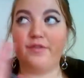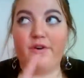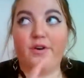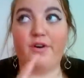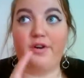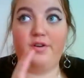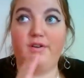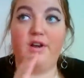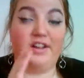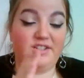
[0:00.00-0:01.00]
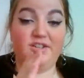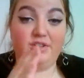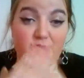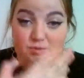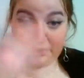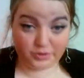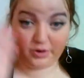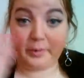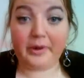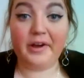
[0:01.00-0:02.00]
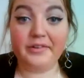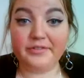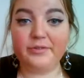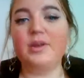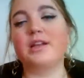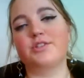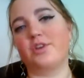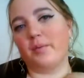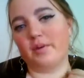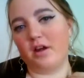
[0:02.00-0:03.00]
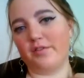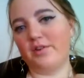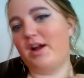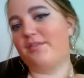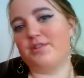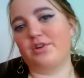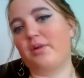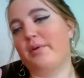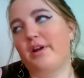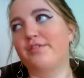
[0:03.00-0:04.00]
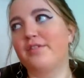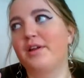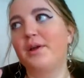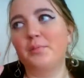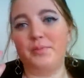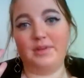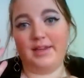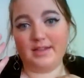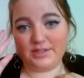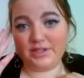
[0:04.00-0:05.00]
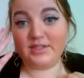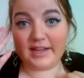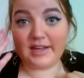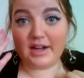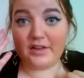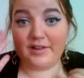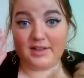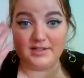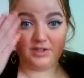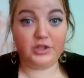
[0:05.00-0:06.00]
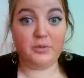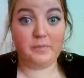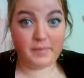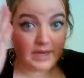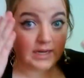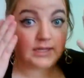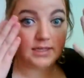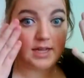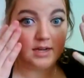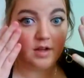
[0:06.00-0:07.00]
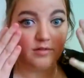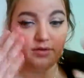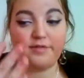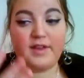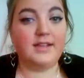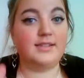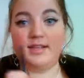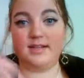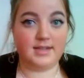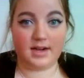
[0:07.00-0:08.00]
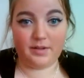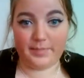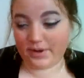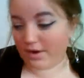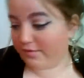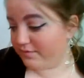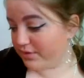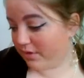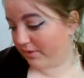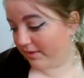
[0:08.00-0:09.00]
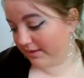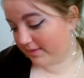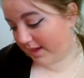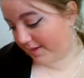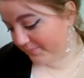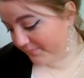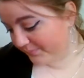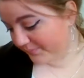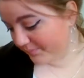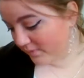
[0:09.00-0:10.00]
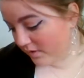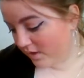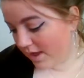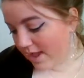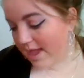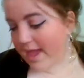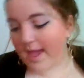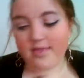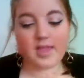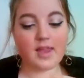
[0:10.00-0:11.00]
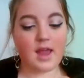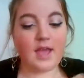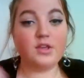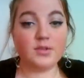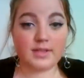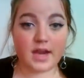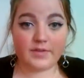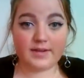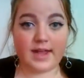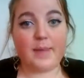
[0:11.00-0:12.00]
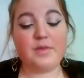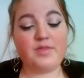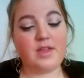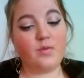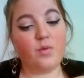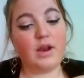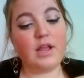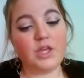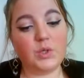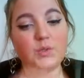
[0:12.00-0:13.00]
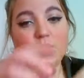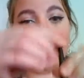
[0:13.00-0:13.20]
for until you scrub it off. Well, not scrub it off. You don't have to scrub it off. But like until you take it off, like until you're meaning to take it off of your face, it is not coming off. So I really like that. And then I use that every day, but then what I use